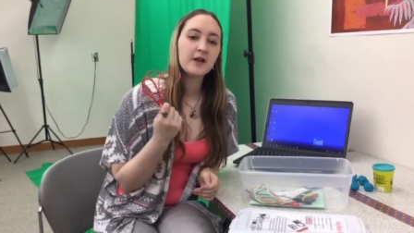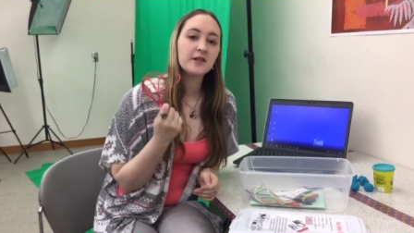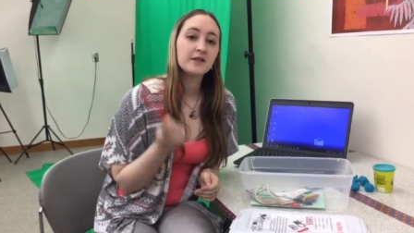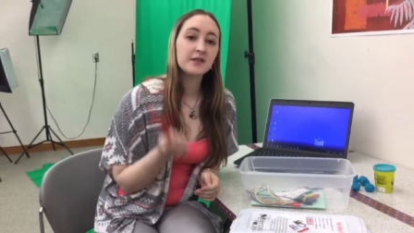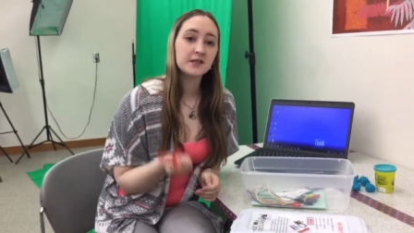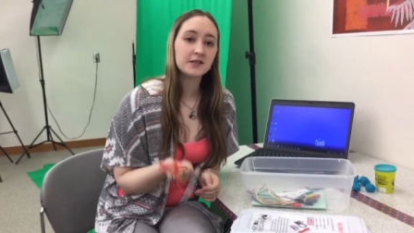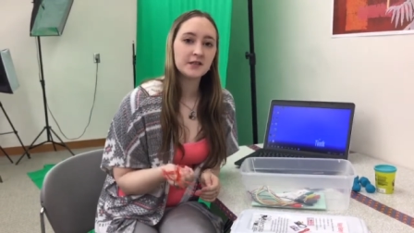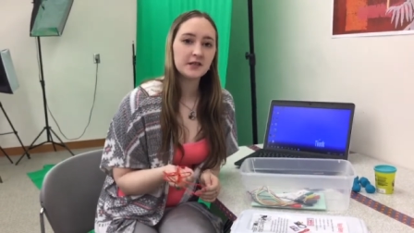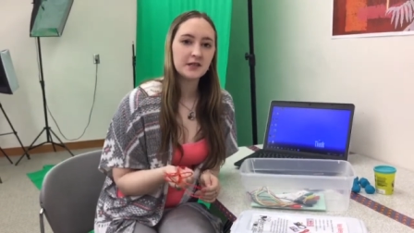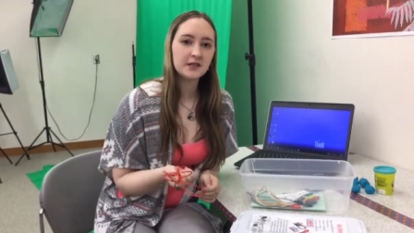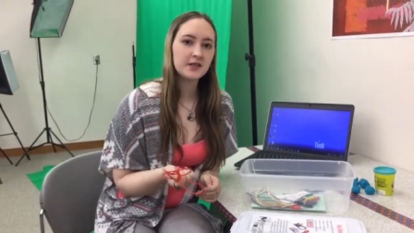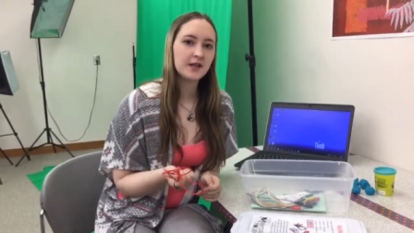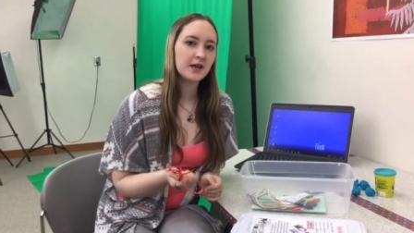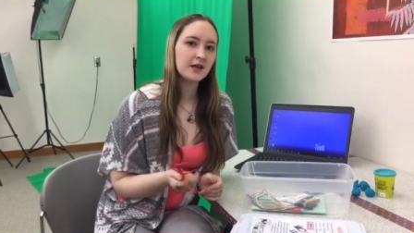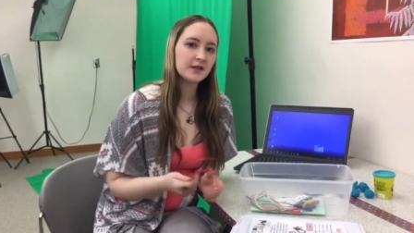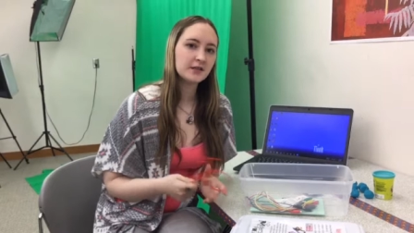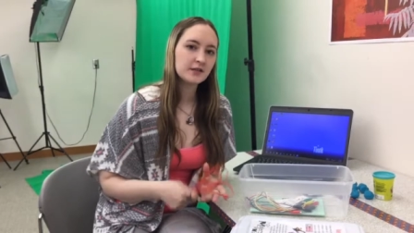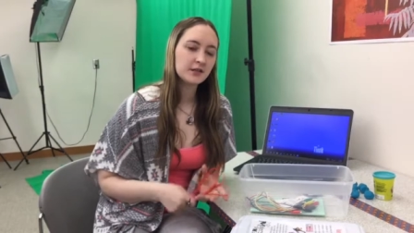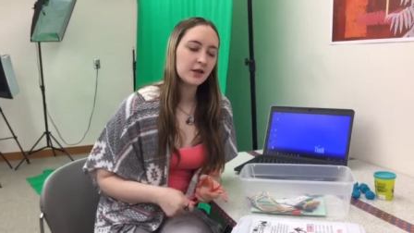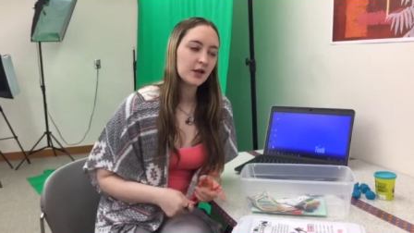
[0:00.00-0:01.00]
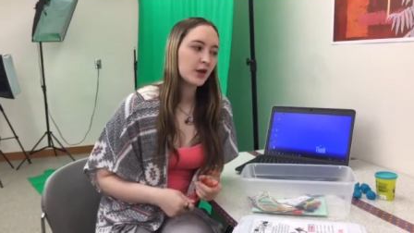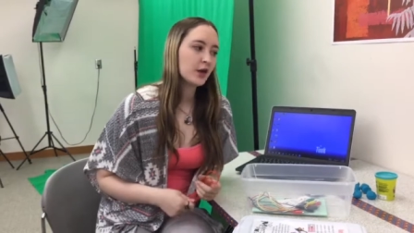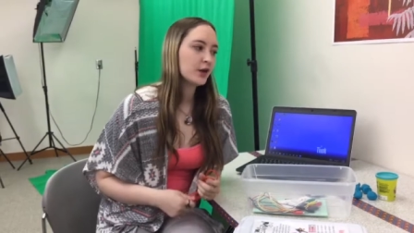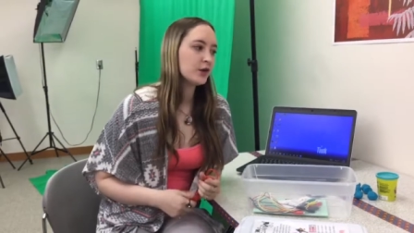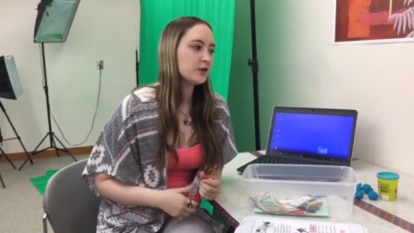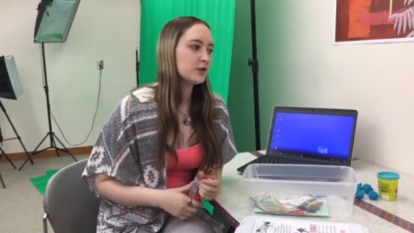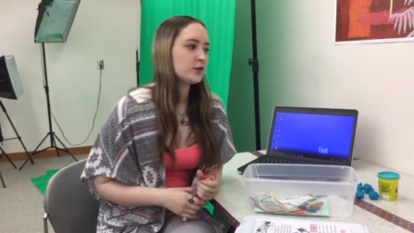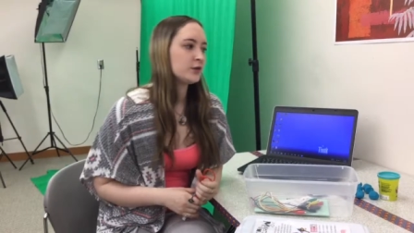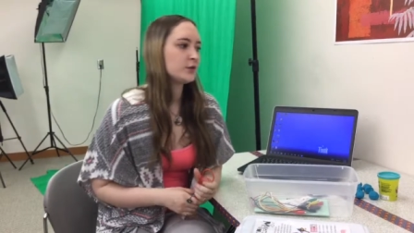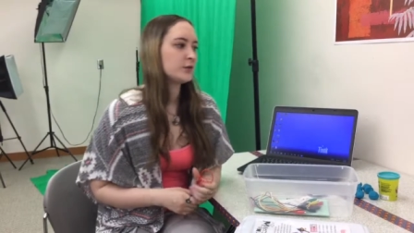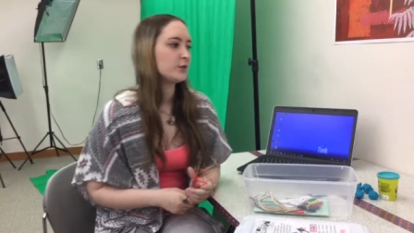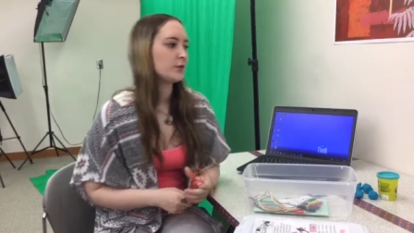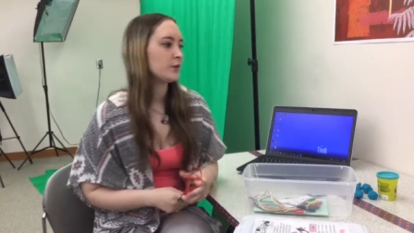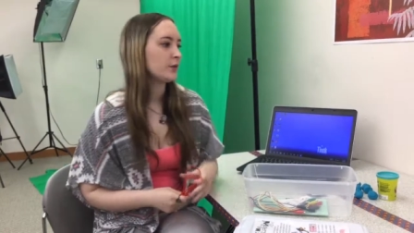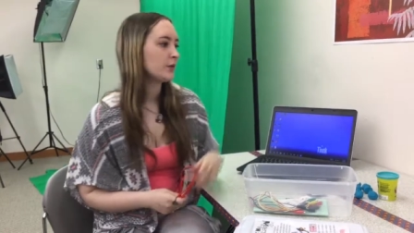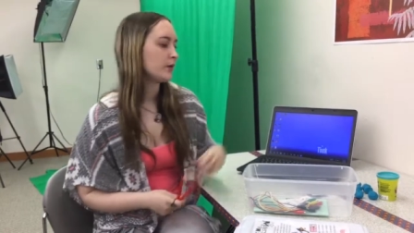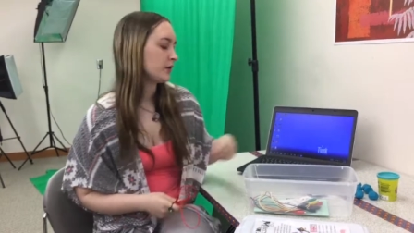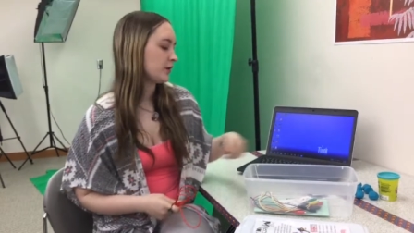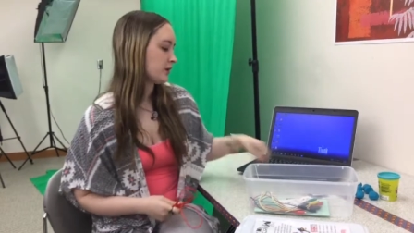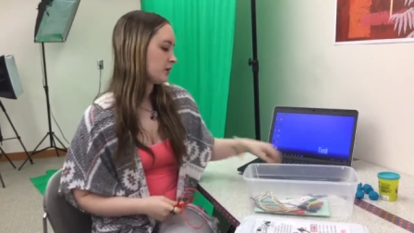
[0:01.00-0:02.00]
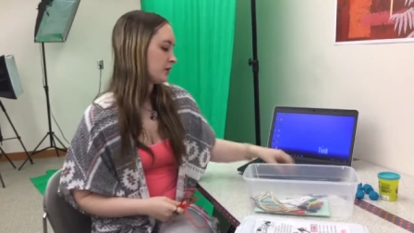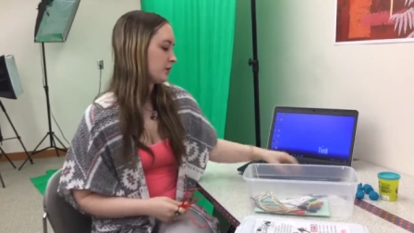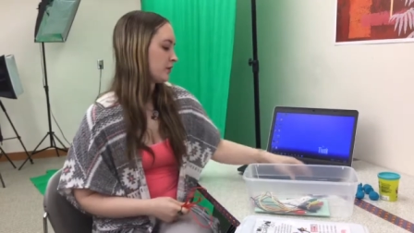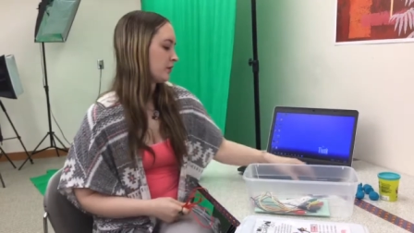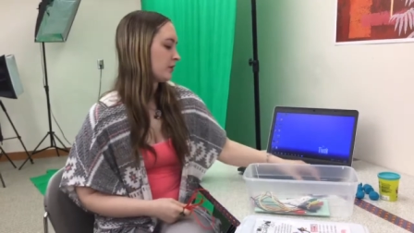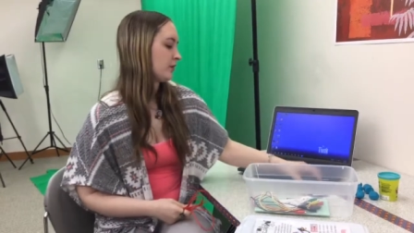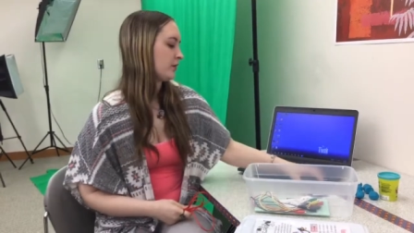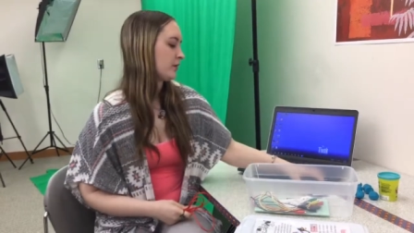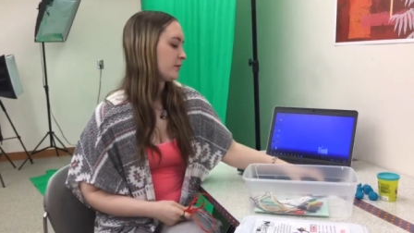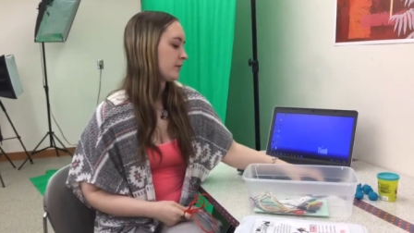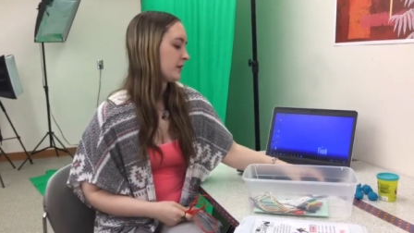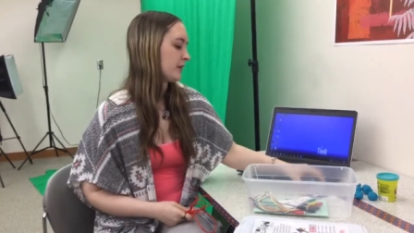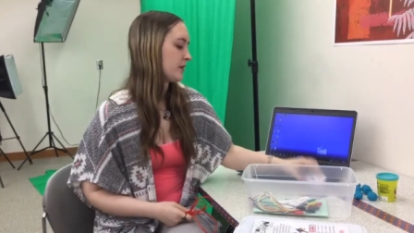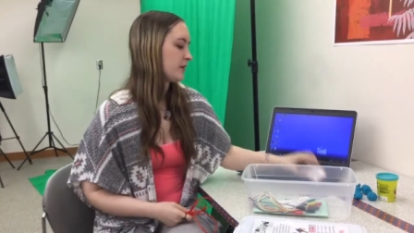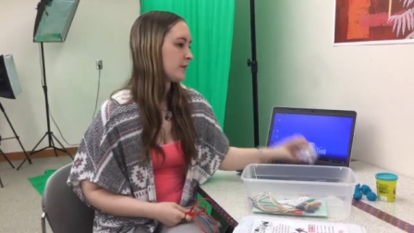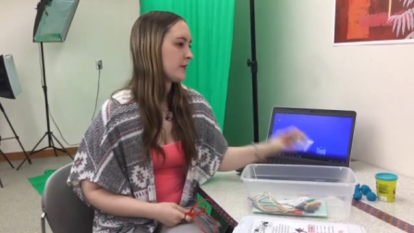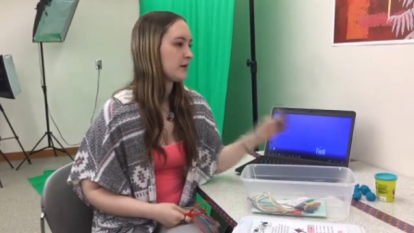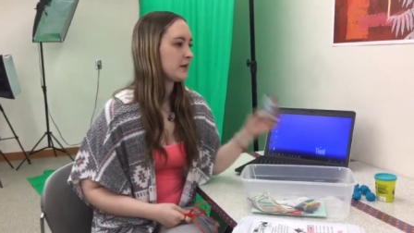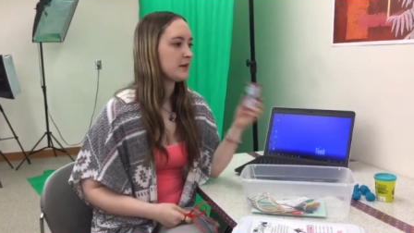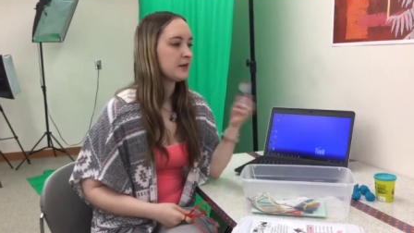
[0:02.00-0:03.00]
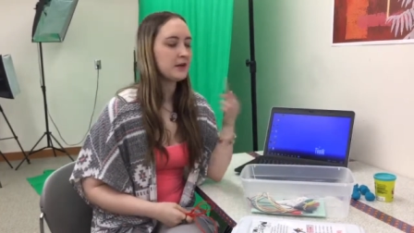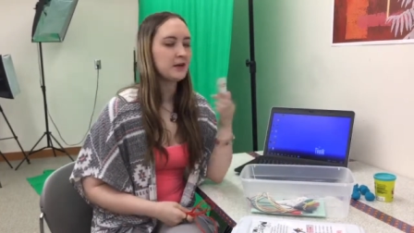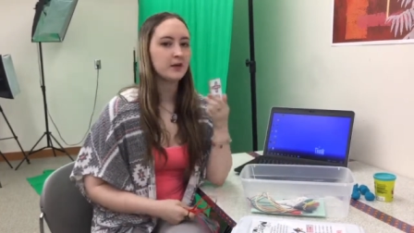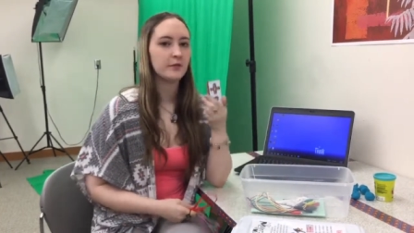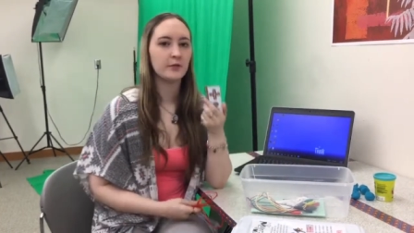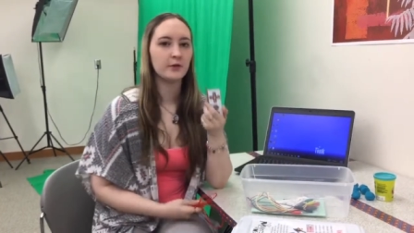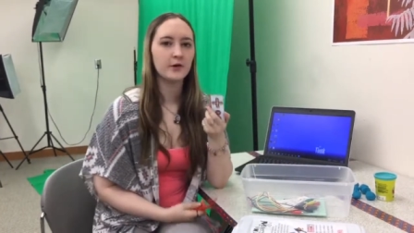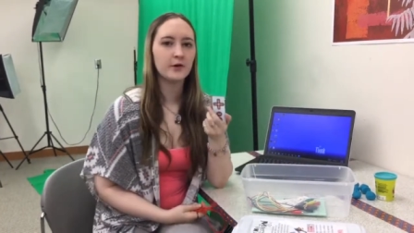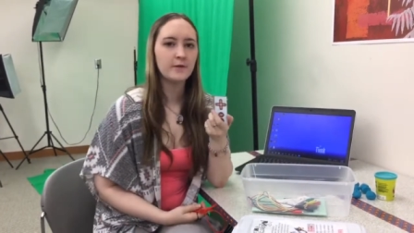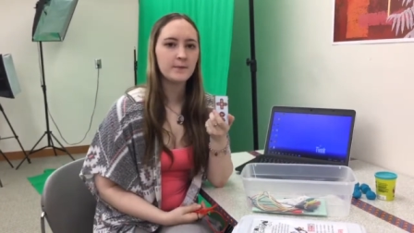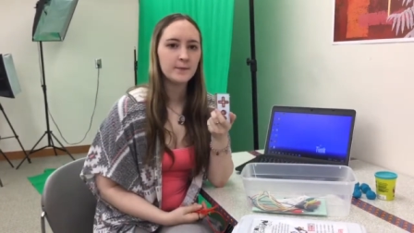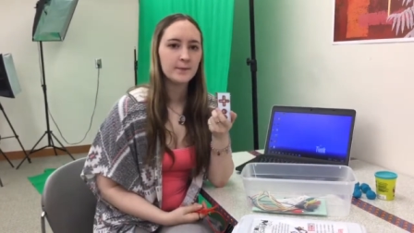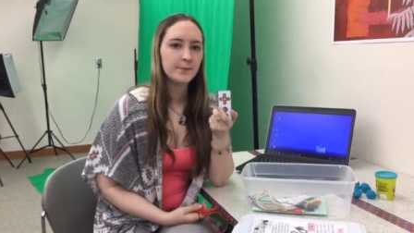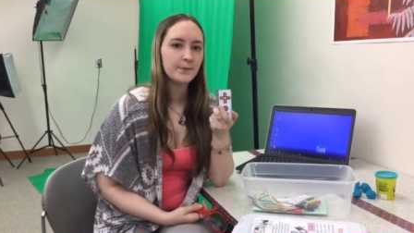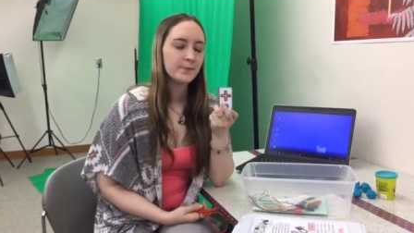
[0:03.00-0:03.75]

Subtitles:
This connects to your Makey Makey keyboard